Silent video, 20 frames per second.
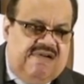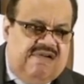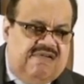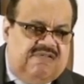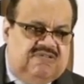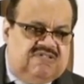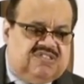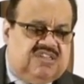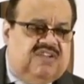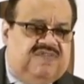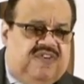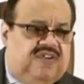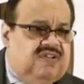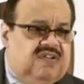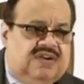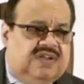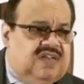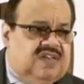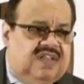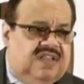Well, see, if you
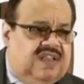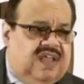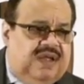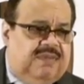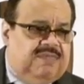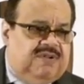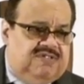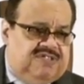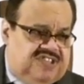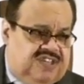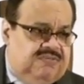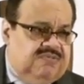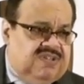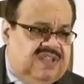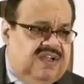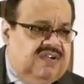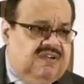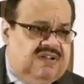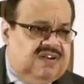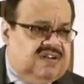look into them, you see what
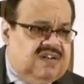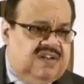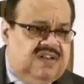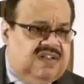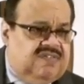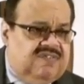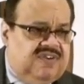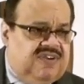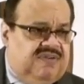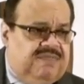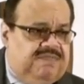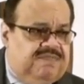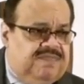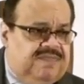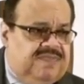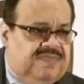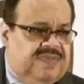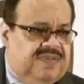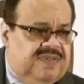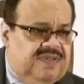they're going to deliver you.
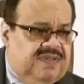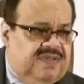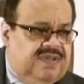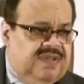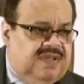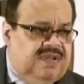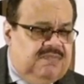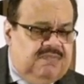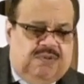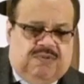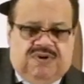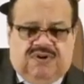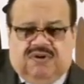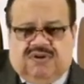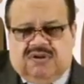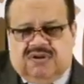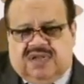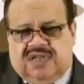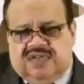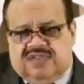But when you're
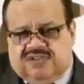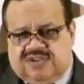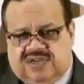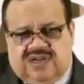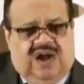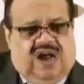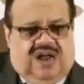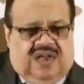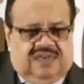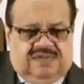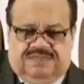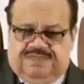looking to God,